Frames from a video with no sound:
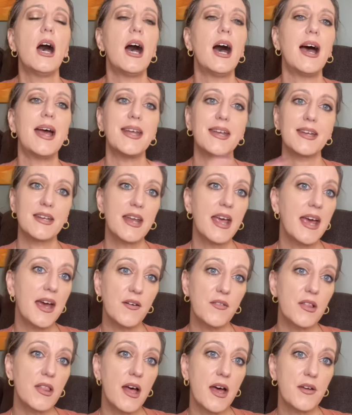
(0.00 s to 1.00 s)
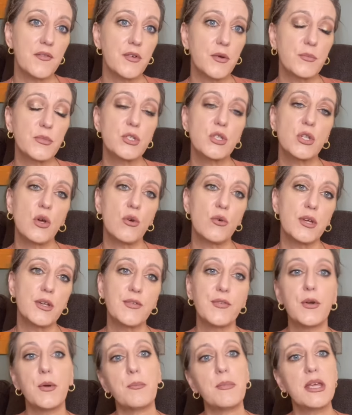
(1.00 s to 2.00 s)
I didn't have a lot of them, so
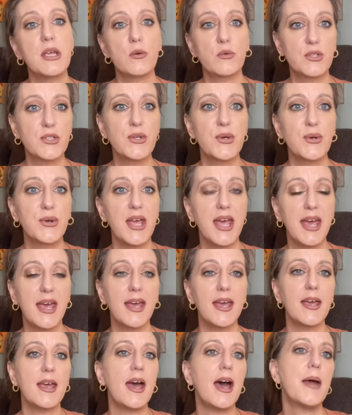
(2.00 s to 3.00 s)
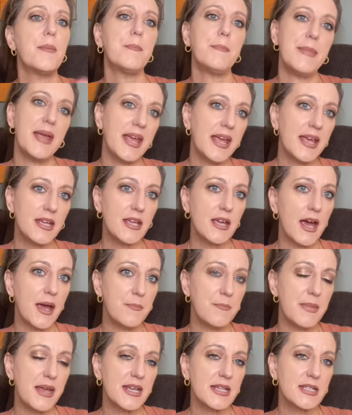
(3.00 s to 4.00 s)
for me it was okay. I
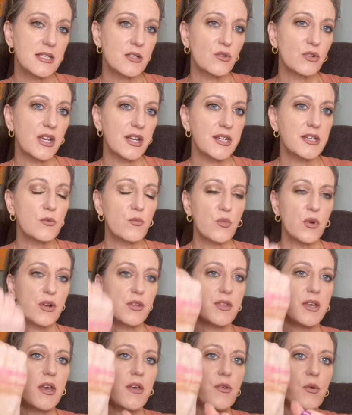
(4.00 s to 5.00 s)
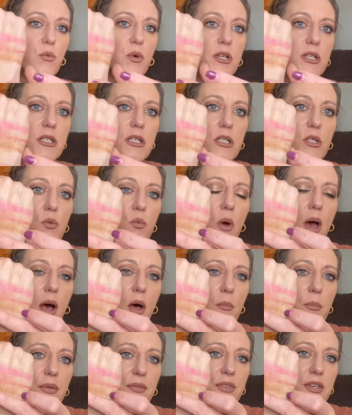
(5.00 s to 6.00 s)
may still get one of the other ones as
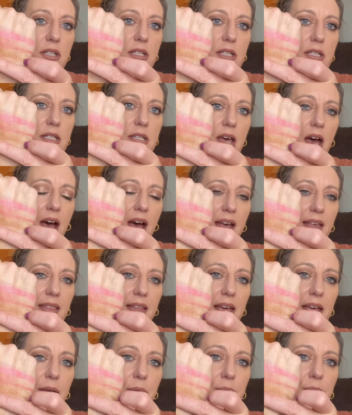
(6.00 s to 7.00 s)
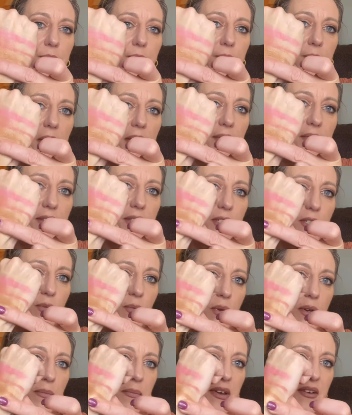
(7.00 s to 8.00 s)
well, but this is the highlight, and this is
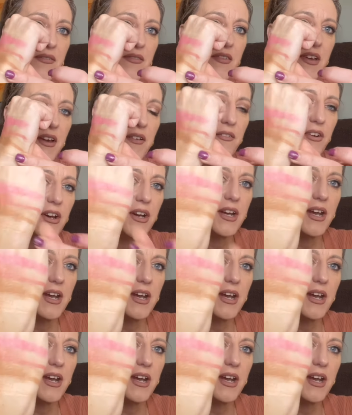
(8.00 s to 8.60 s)
one of my favorite